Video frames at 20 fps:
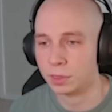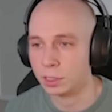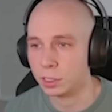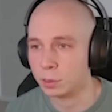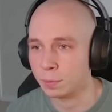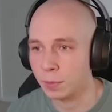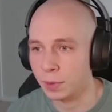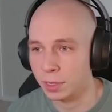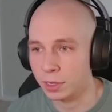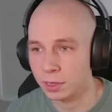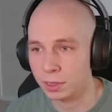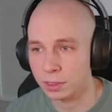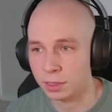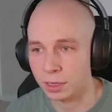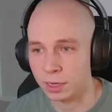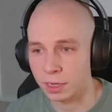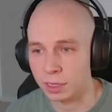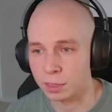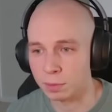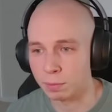Spirit
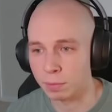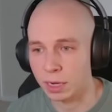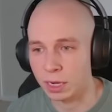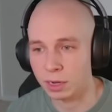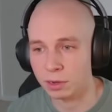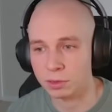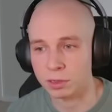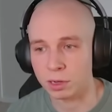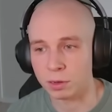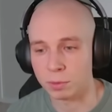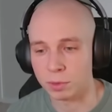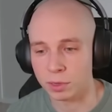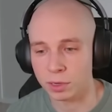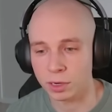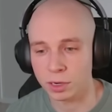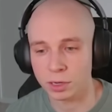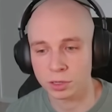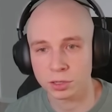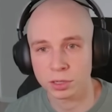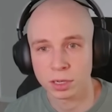against Mouse on
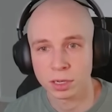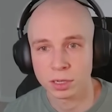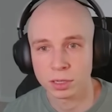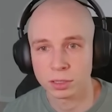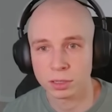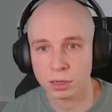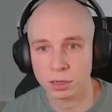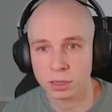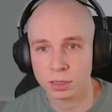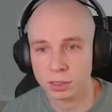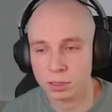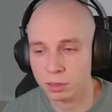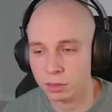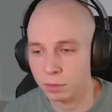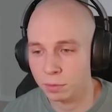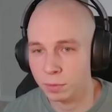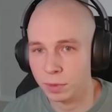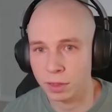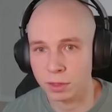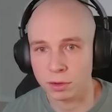Mirage. Donk is going
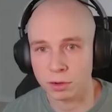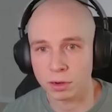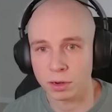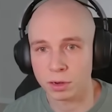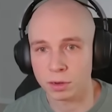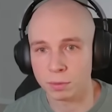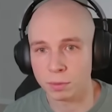to be throwing a